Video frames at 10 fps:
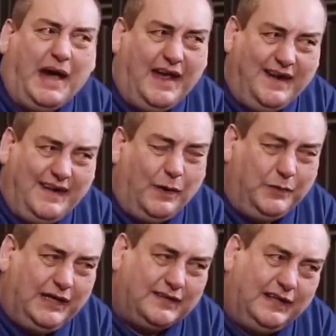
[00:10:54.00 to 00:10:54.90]
about it
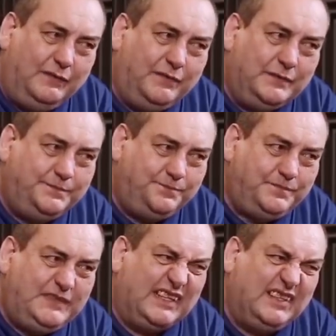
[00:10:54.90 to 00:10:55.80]
now, they had probably
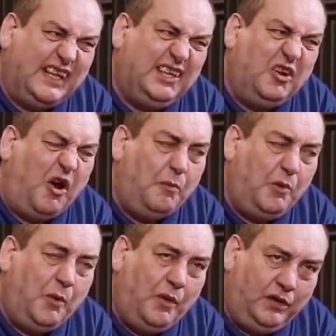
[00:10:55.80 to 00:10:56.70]
them. They had like
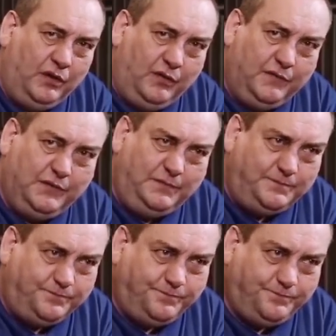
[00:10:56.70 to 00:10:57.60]
cop wrote all over them.
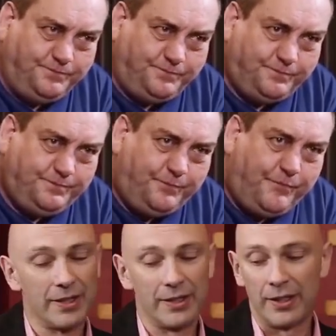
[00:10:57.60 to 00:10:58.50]
Yeah, yeah.
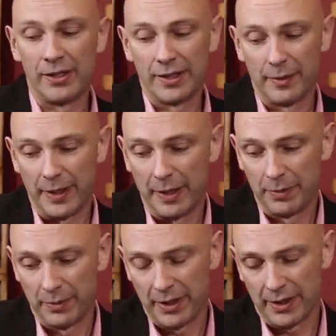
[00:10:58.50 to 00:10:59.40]
all all in the
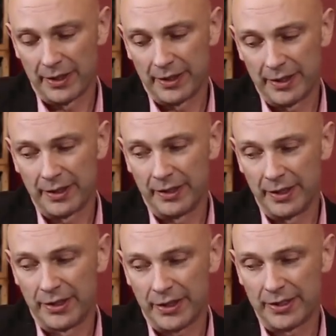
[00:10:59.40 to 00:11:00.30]
paperwork. They did they
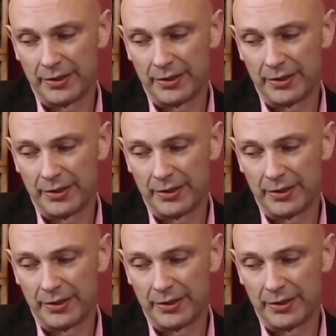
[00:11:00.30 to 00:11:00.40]
did try